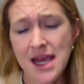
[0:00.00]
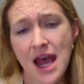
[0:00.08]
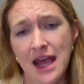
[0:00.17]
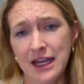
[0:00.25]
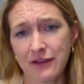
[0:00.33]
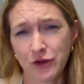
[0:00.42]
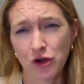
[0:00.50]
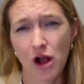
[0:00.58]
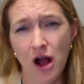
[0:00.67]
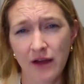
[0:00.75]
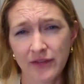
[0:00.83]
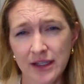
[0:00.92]
And if you're
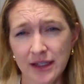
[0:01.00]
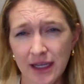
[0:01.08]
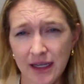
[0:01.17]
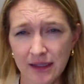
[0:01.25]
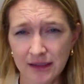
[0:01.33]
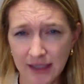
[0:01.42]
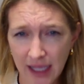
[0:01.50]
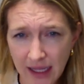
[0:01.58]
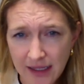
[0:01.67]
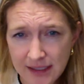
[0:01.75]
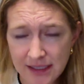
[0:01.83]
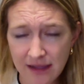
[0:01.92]
ovulating
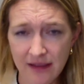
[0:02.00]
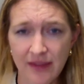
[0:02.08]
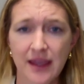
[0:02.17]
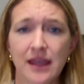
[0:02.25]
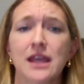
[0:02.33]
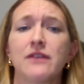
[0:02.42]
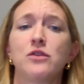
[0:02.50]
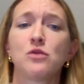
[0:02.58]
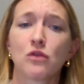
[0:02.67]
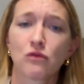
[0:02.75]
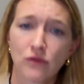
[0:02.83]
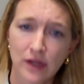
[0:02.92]
late, then that can give you
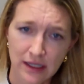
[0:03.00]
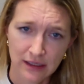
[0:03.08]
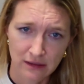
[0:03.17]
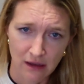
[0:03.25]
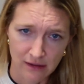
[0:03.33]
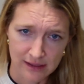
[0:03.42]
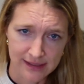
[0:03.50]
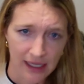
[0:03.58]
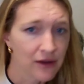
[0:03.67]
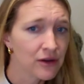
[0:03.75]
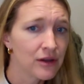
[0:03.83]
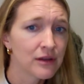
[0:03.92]
a really long
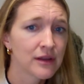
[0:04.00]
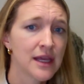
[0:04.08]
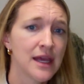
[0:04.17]
cycle.